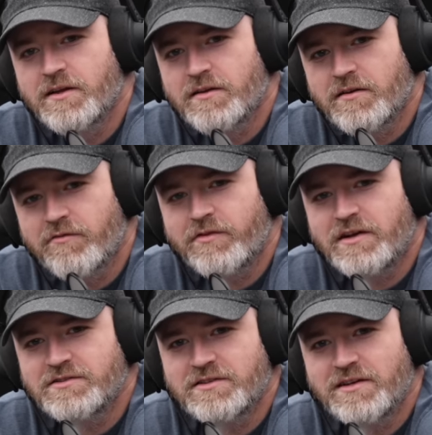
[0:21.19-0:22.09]
I
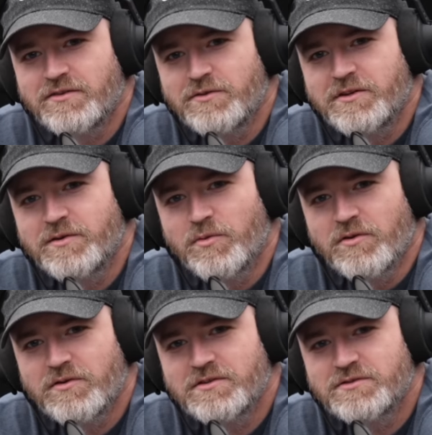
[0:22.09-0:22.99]
forgot you had that new keyboard.
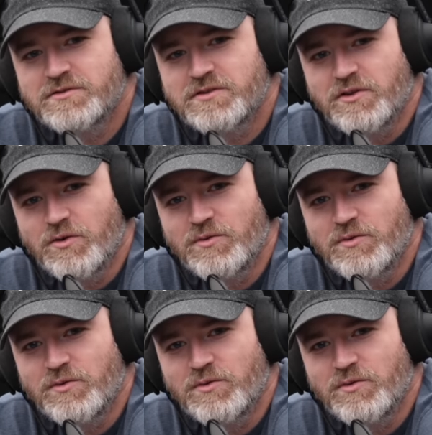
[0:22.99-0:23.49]
Look at you slowly